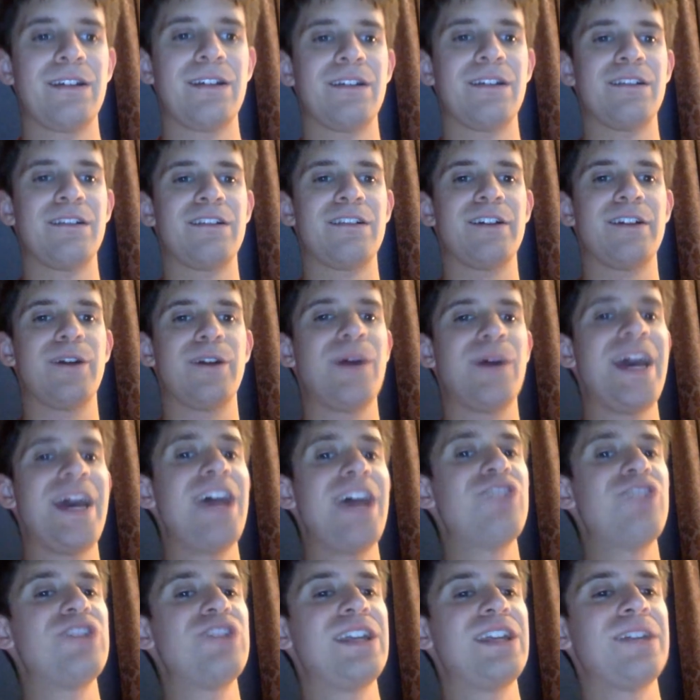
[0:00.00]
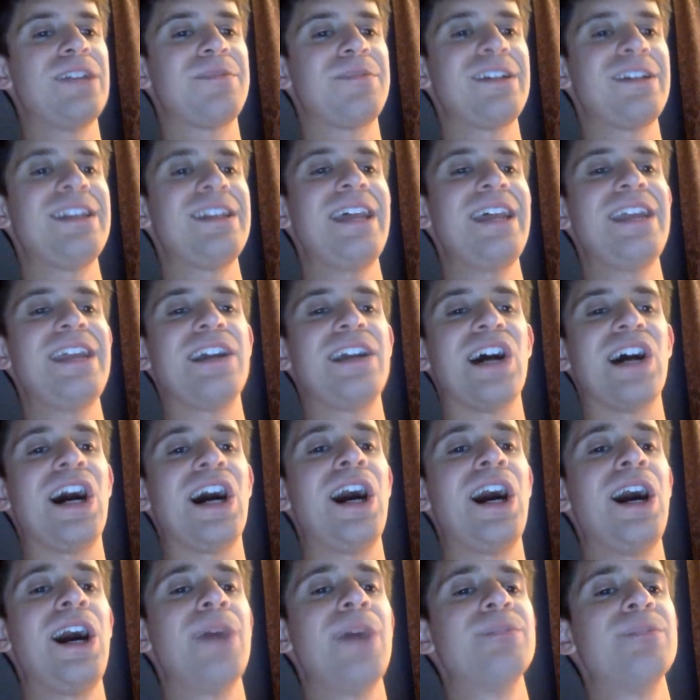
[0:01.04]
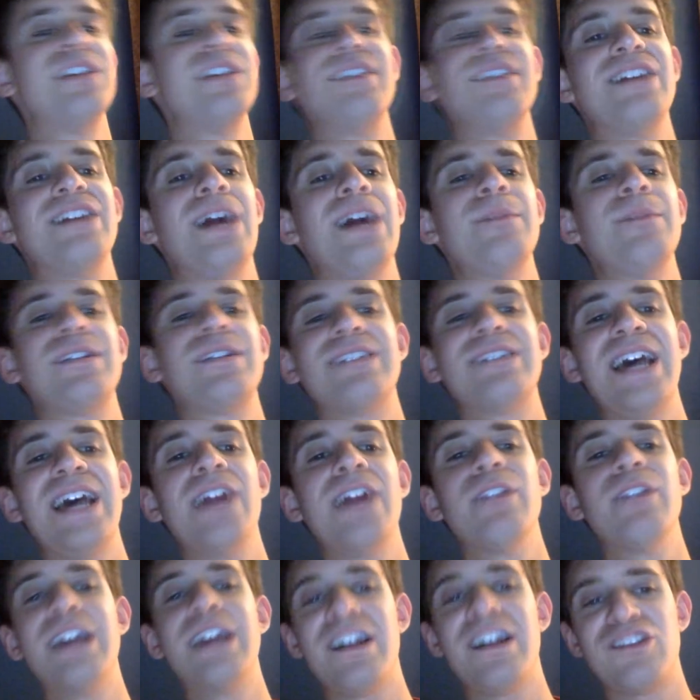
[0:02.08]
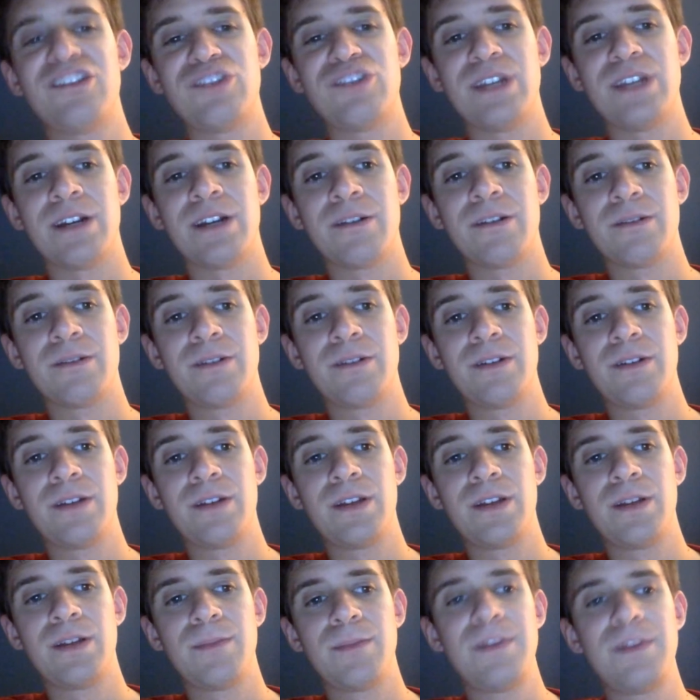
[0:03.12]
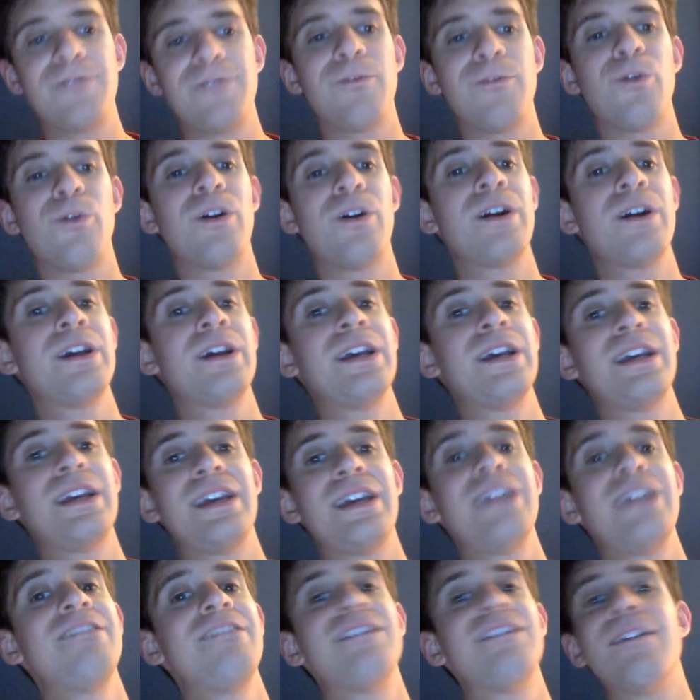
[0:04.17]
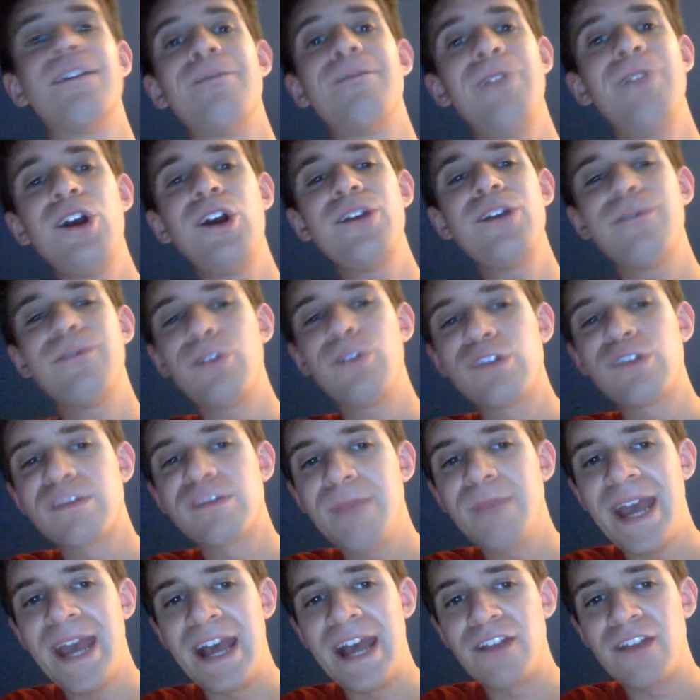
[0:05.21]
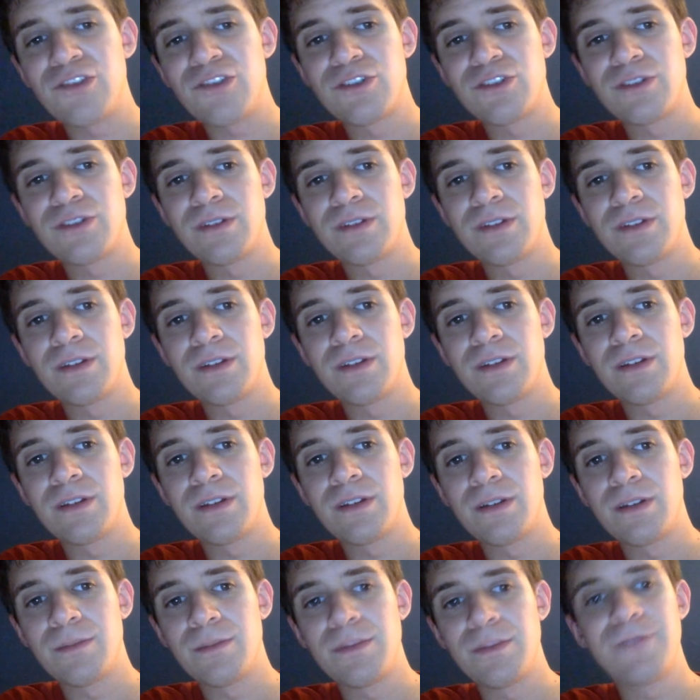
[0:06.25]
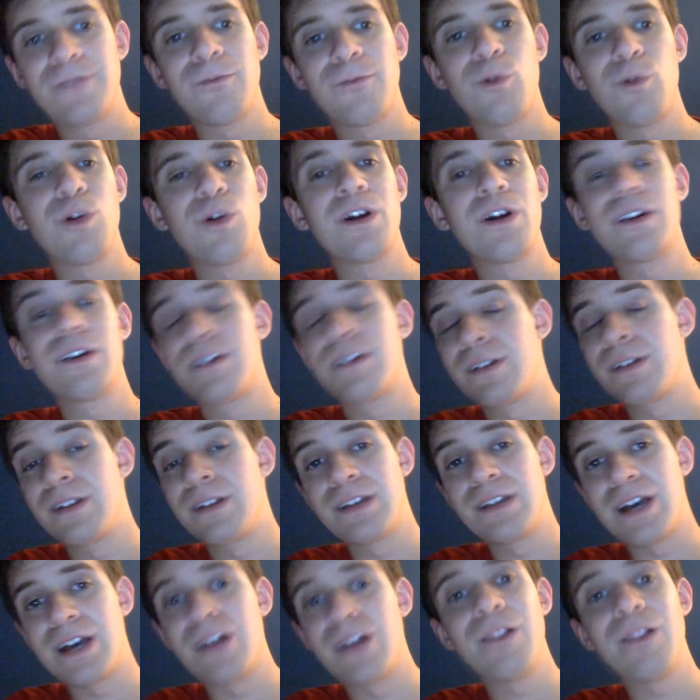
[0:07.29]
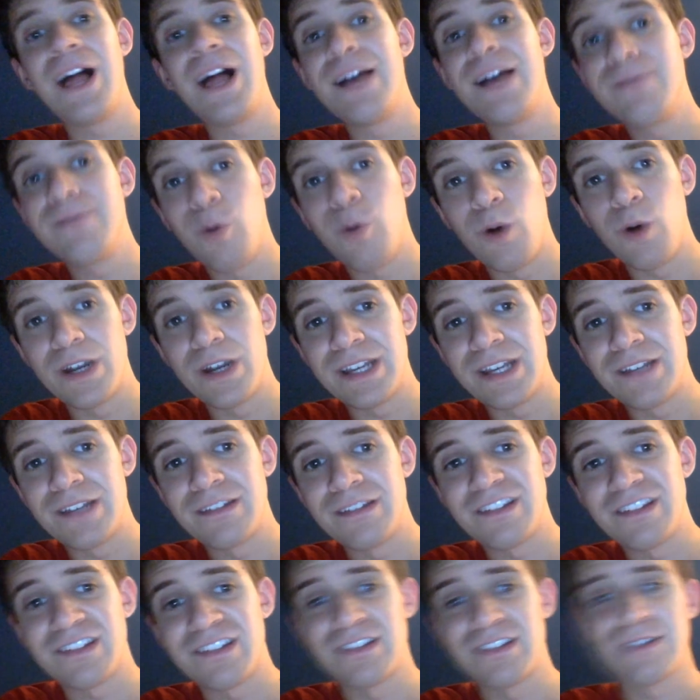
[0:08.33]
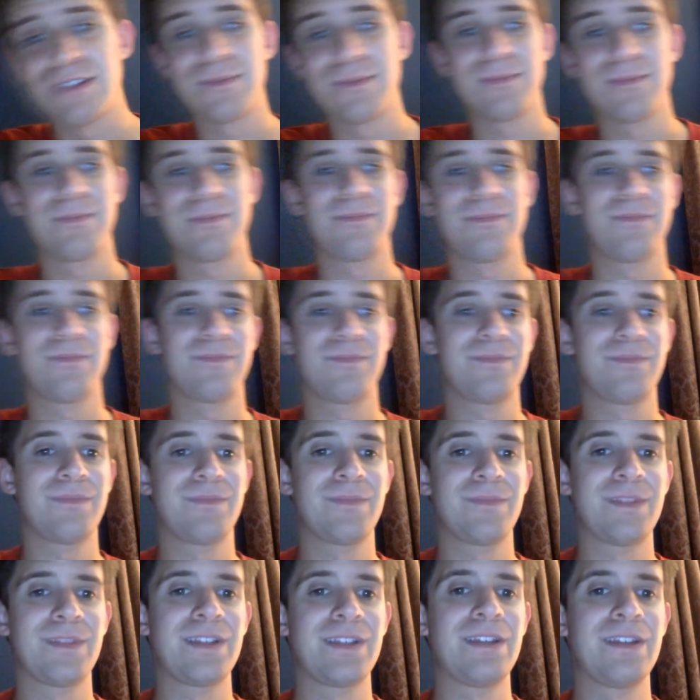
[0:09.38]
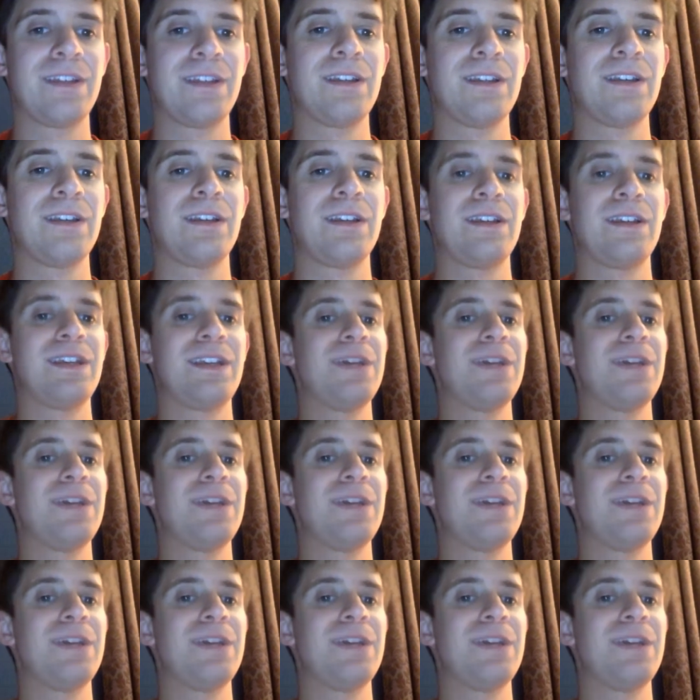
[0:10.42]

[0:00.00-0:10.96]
So Edge ended up saying that he calmed Dominik down last year before his very first match, before a live audience. He